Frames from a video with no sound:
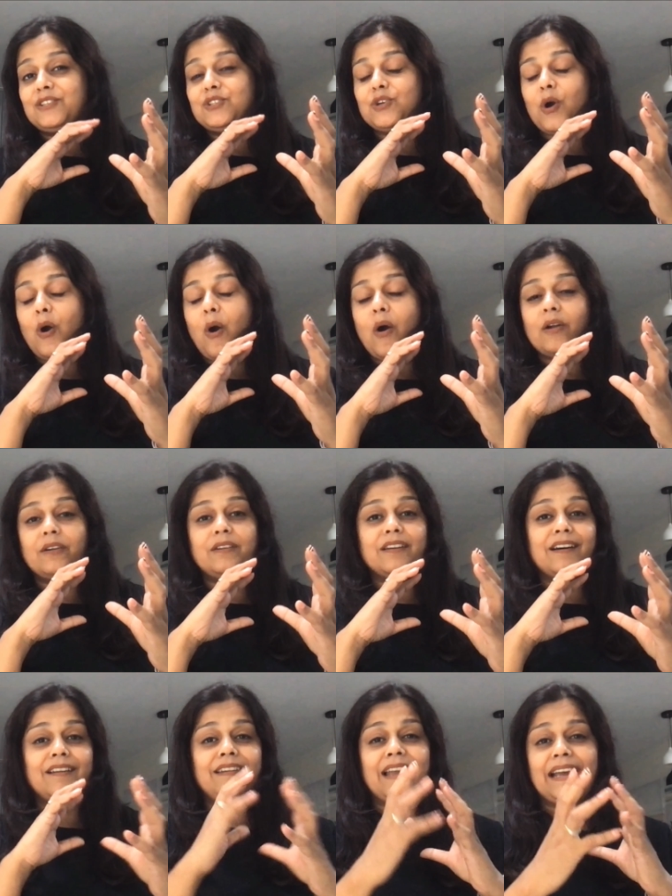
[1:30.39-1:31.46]
your
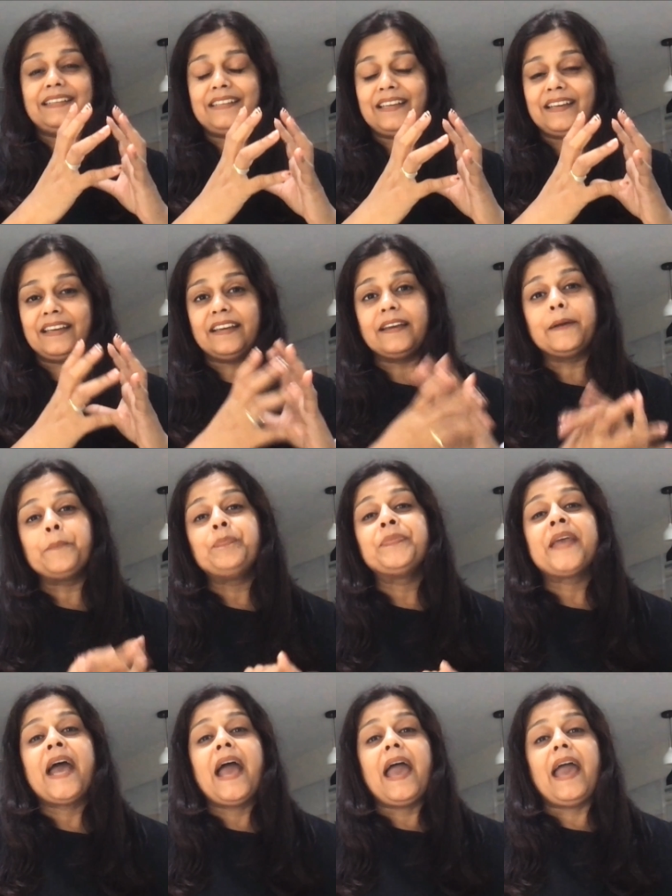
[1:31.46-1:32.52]
uh, lighting,
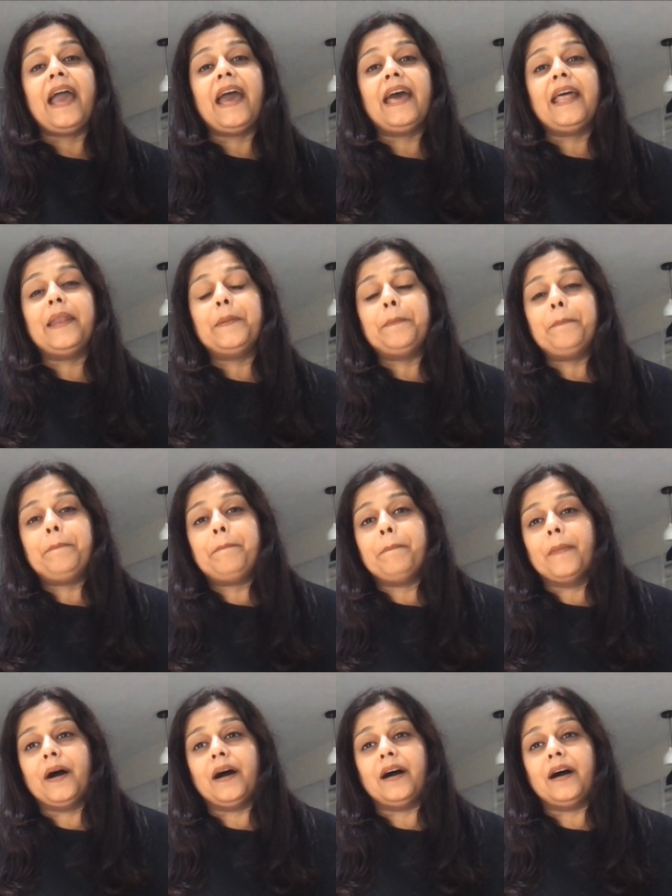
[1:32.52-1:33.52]
and uh,